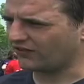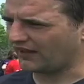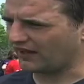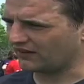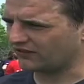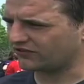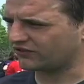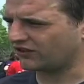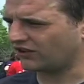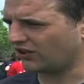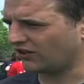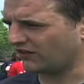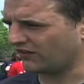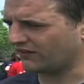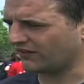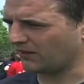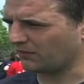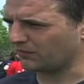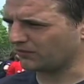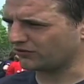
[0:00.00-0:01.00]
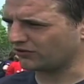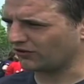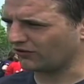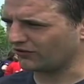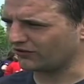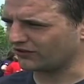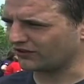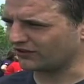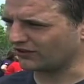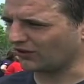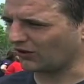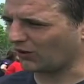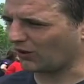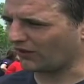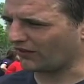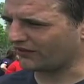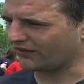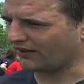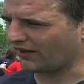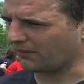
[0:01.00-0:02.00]
the altitude and the temperature. Obviously, it's not
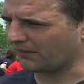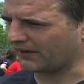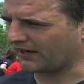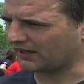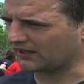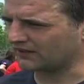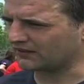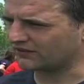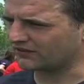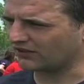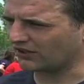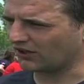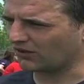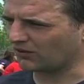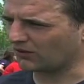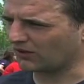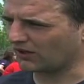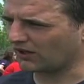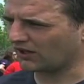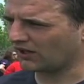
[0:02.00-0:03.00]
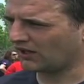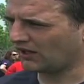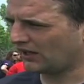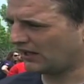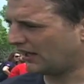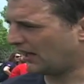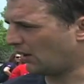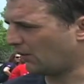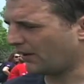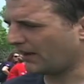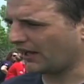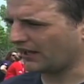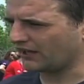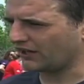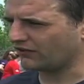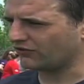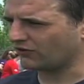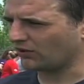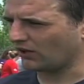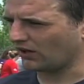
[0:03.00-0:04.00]
quite the same in England. So, yeah, we're getting
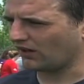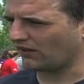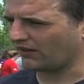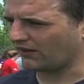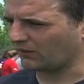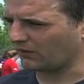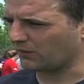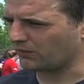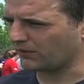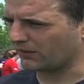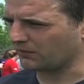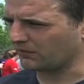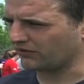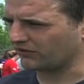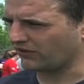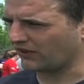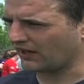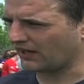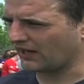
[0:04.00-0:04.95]
used to it, and I think we're pretty much there